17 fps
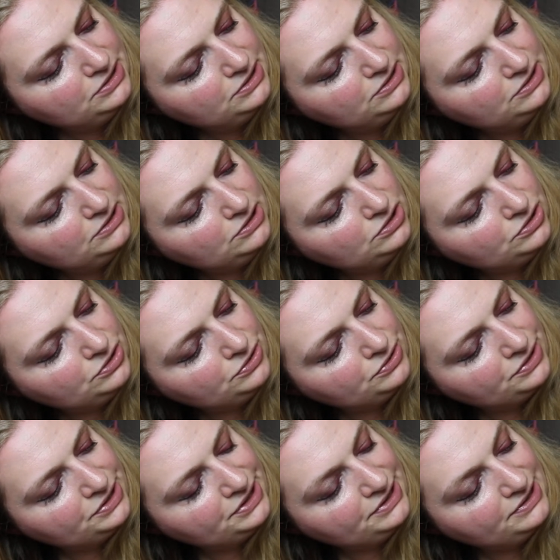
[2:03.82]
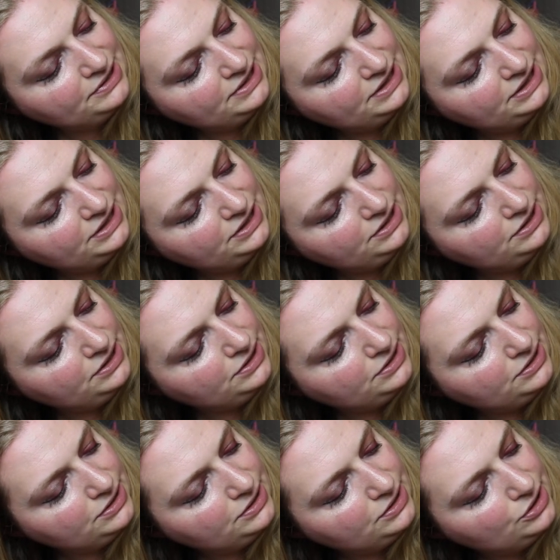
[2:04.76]
Lori Lee,
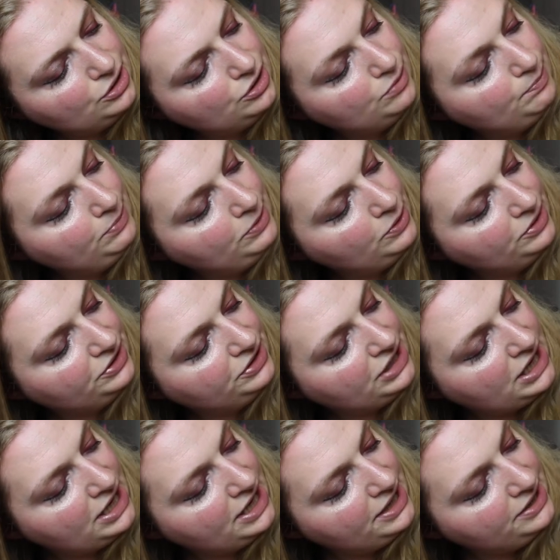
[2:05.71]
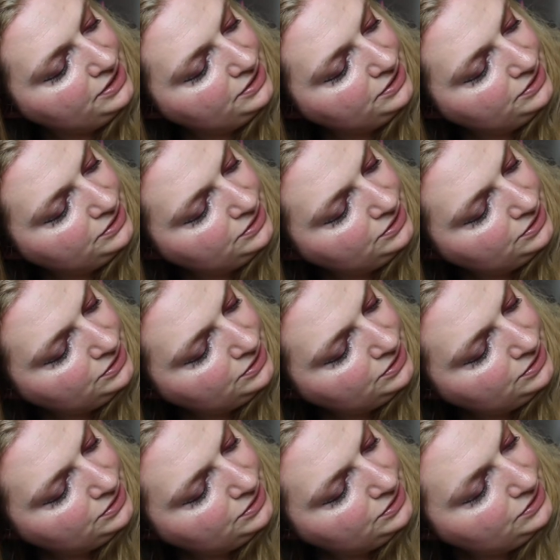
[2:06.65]
Polka Dot.
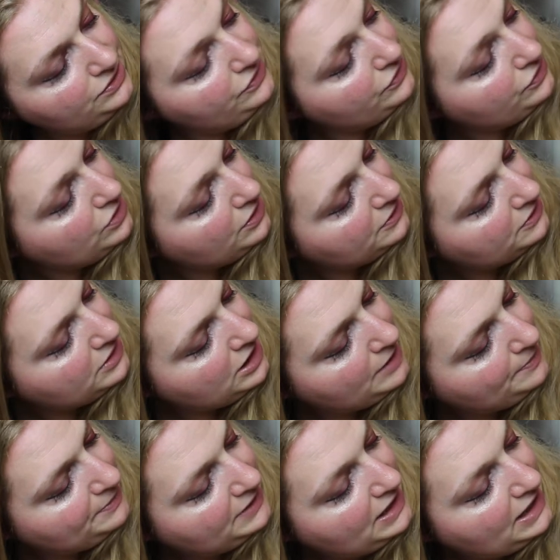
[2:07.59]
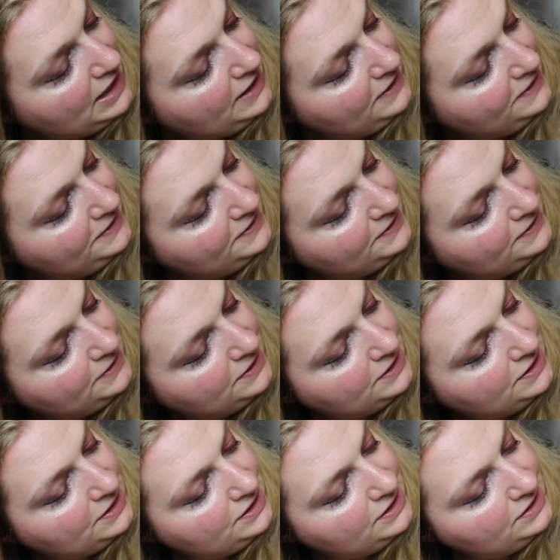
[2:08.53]
This is called Cupcake.
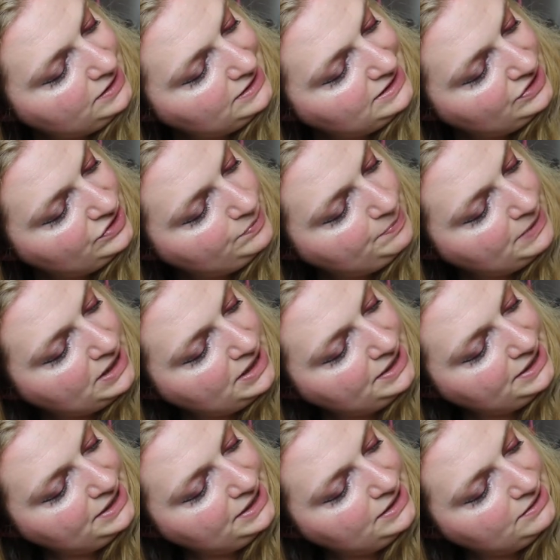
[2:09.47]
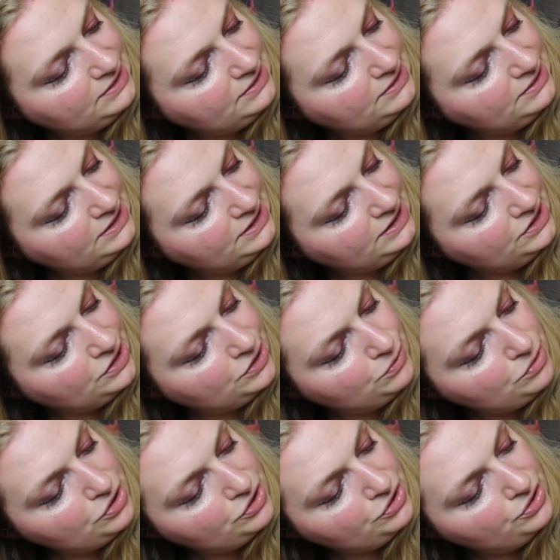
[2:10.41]
This is Bonnie,
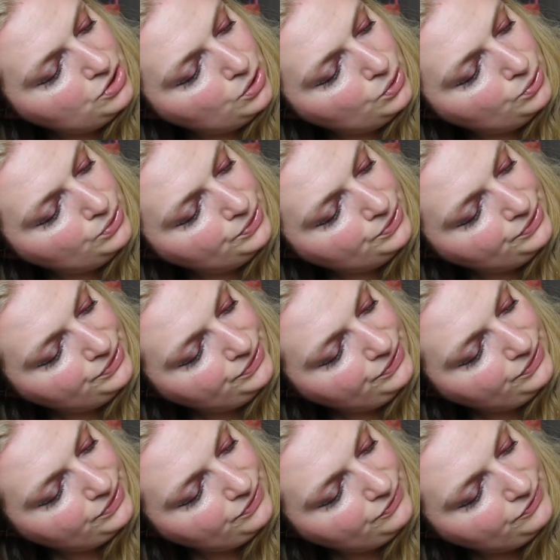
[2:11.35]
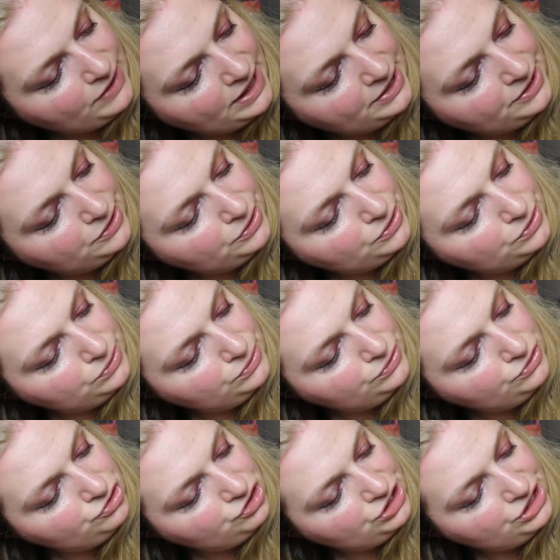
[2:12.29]
Leo, Goals, Fire
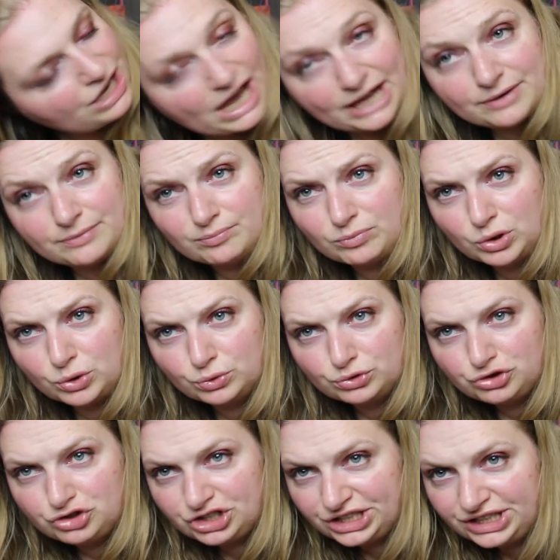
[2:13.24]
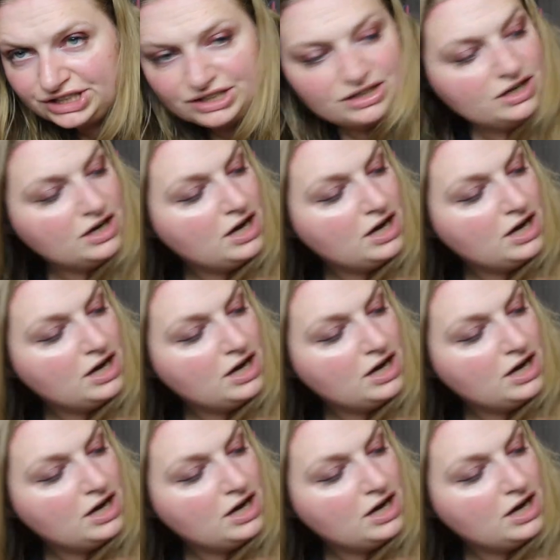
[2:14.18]
OG, and Mochi.